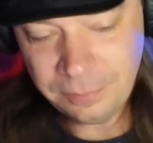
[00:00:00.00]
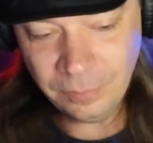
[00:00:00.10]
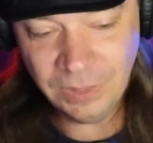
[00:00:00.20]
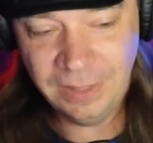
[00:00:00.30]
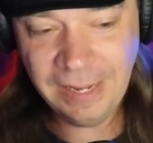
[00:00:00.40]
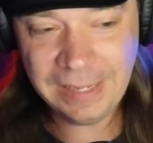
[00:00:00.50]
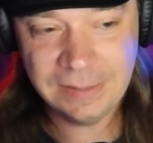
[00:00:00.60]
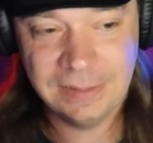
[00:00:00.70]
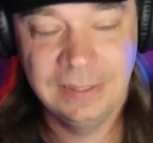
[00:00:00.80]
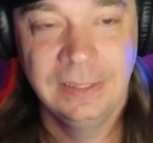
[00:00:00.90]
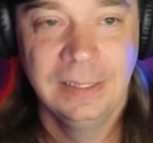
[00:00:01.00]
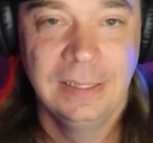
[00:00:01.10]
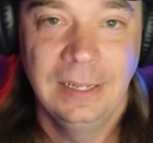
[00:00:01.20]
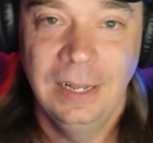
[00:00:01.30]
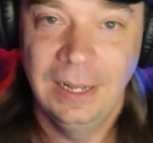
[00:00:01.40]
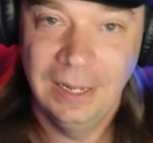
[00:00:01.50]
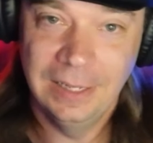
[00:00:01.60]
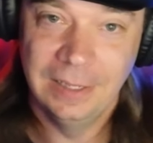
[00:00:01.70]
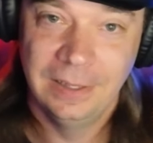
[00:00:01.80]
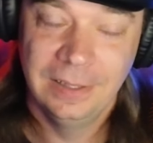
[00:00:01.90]
Next,
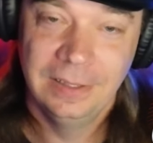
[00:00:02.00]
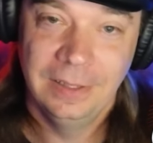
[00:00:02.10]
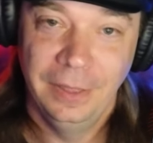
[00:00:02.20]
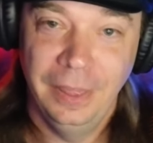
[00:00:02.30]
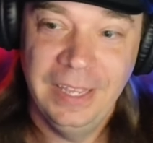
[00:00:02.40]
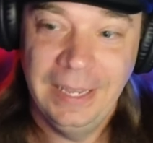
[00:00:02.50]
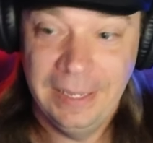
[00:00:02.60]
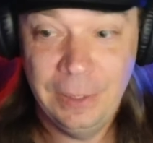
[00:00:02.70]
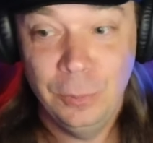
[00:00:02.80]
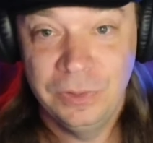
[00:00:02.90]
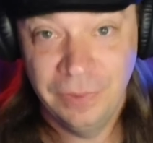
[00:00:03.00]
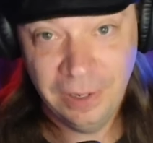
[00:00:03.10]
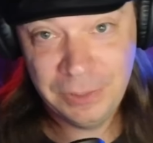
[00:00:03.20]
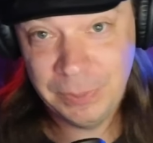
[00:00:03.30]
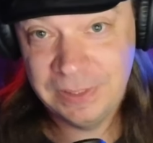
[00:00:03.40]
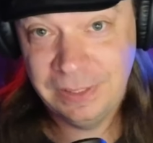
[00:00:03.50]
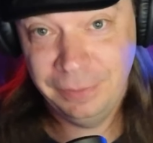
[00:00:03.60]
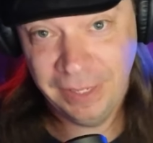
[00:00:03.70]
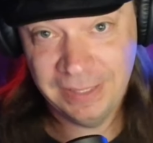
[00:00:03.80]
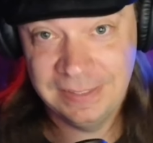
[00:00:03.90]
he was very
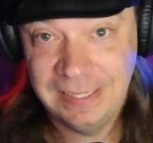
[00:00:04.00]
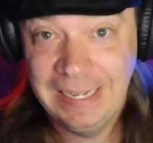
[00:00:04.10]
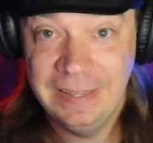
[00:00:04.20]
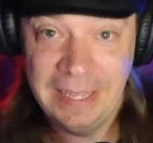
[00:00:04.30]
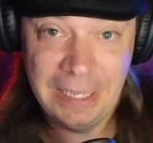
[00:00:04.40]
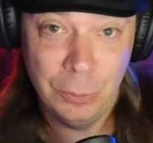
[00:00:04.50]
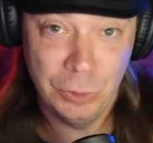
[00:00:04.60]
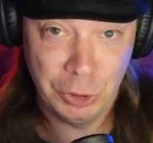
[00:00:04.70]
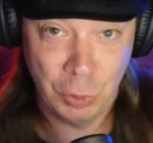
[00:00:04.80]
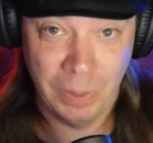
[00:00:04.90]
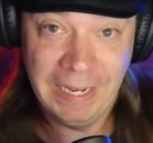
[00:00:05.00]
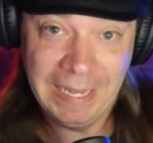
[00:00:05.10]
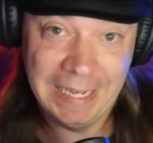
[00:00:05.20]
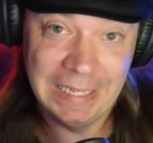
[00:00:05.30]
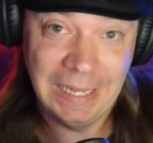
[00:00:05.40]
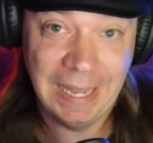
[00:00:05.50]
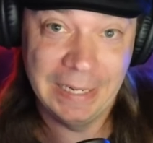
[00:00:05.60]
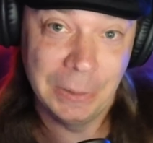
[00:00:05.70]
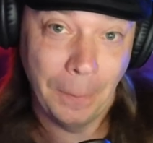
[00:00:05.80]
specific in saying that he was Greek and liked